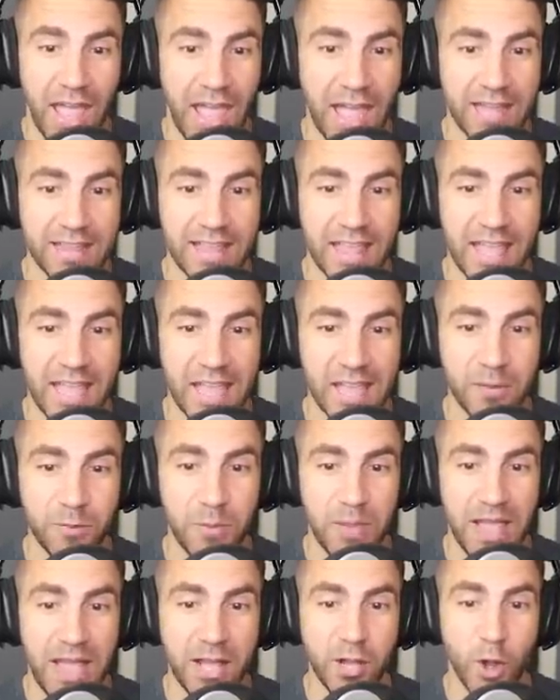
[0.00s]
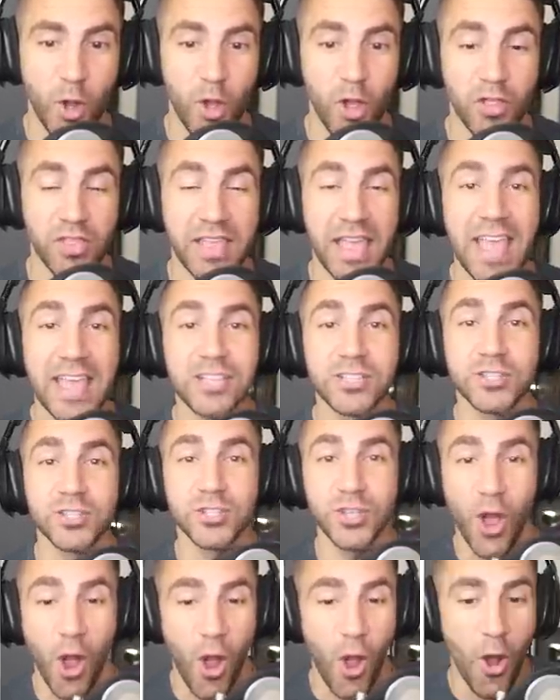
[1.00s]
And then we got Call of the Gang.
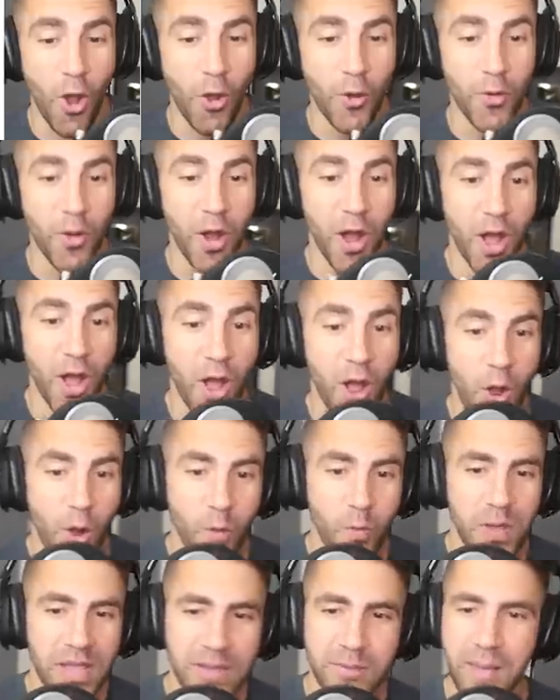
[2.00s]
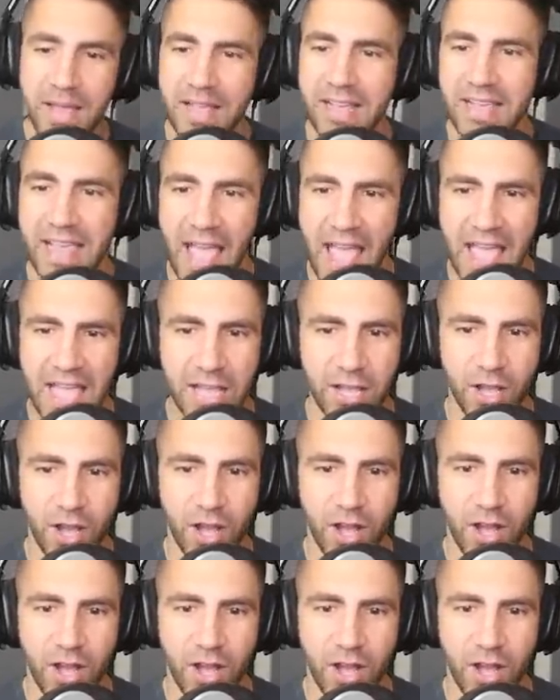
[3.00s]
So we can make a gang.